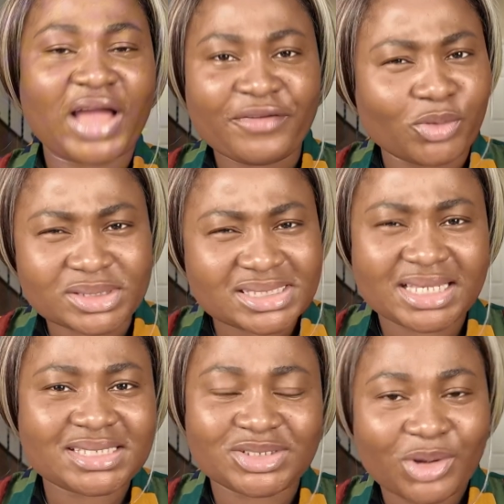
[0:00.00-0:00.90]
or
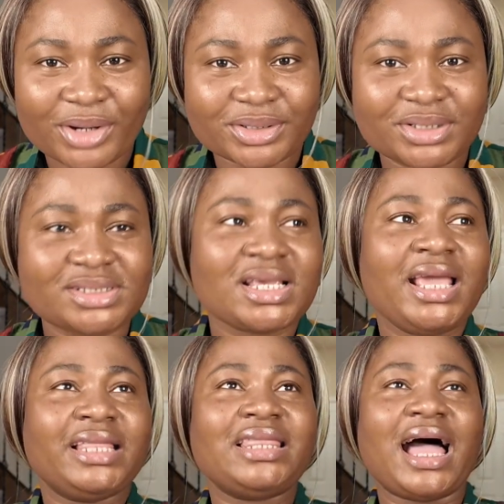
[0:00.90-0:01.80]
six daughters,
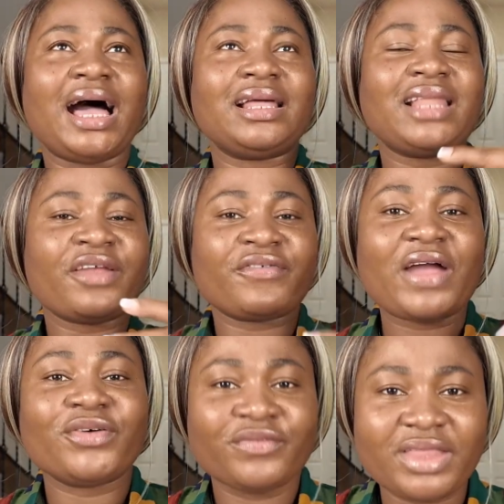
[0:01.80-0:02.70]
that like
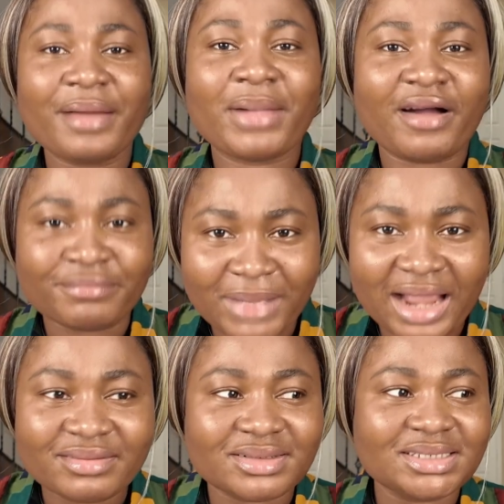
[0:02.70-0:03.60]
five of them are
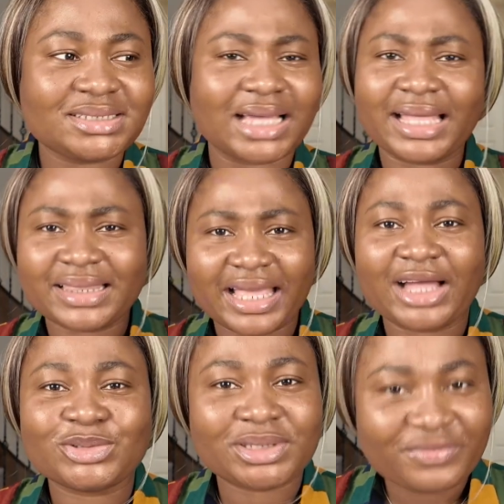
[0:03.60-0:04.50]
married and they are
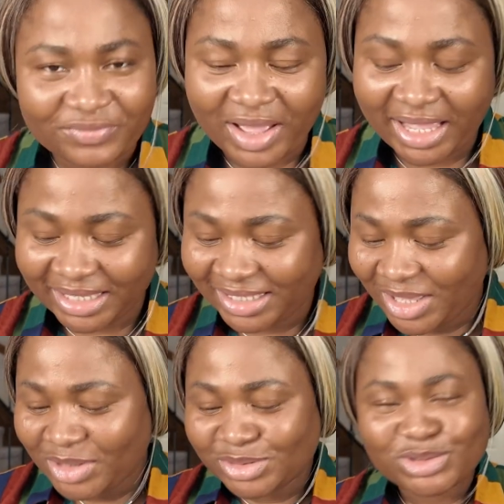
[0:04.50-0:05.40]
doing fine.
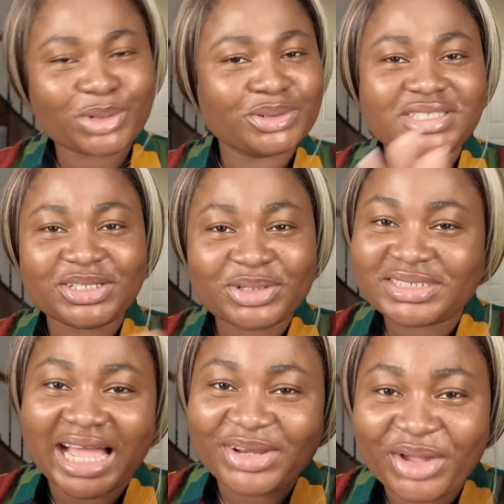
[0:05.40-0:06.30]
So they
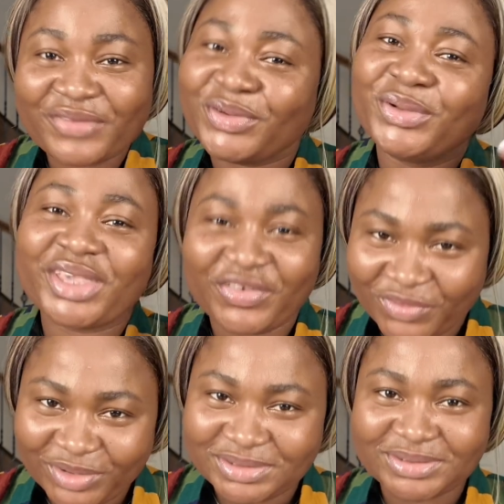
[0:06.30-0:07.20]
are not even looking
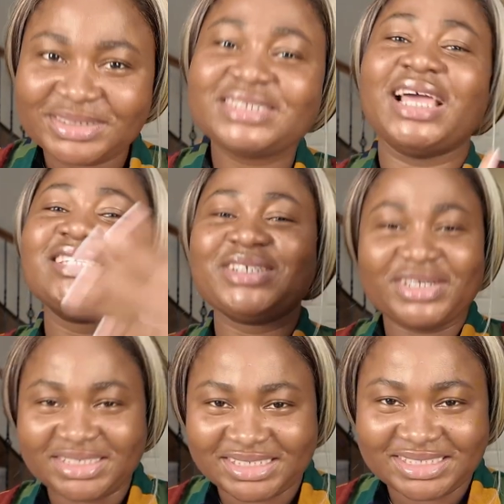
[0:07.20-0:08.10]
for you. There is no
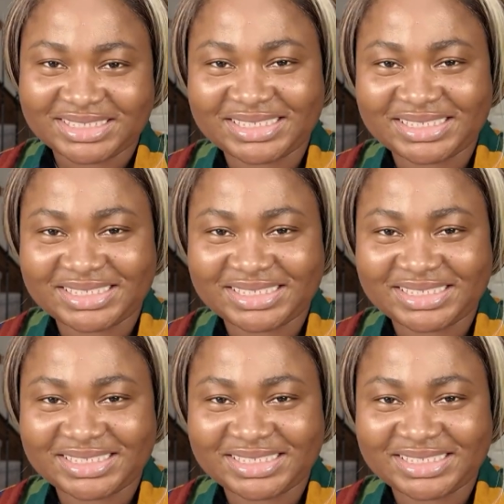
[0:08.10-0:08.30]
need.